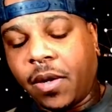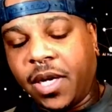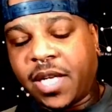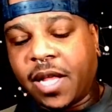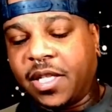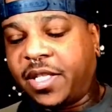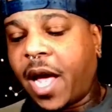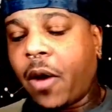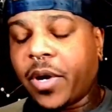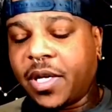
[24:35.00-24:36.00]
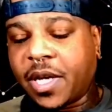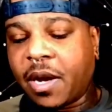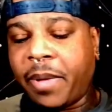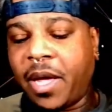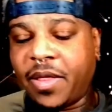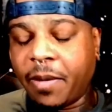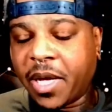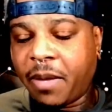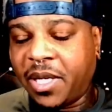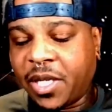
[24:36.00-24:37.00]
looks like this tower is going to be them
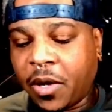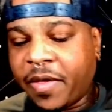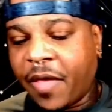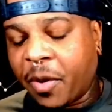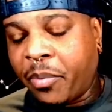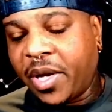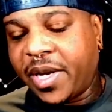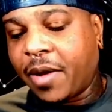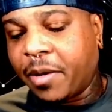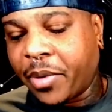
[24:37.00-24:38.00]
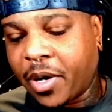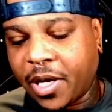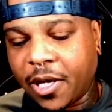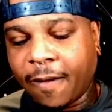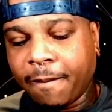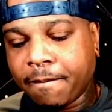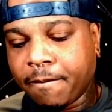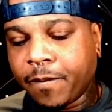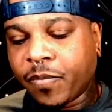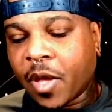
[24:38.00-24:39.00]
going to be telling you that they're putting down a burden.
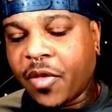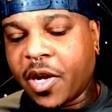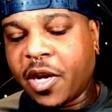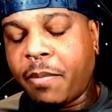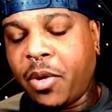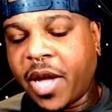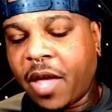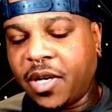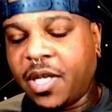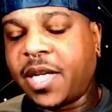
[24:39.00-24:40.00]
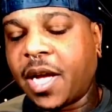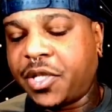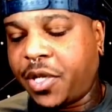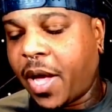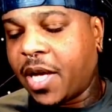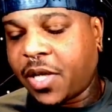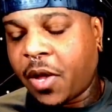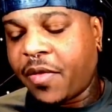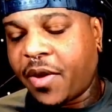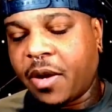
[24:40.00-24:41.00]
They're going to communicate. They're going to text you and tell
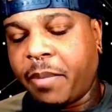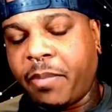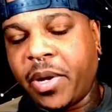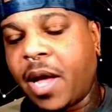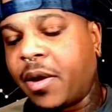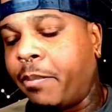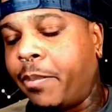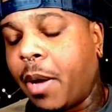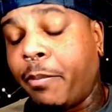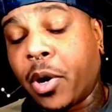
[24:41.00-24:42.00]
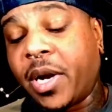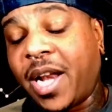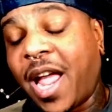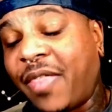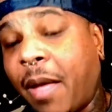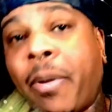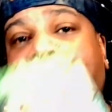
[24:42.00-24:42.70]
you that they're going to be putting down a burden, and they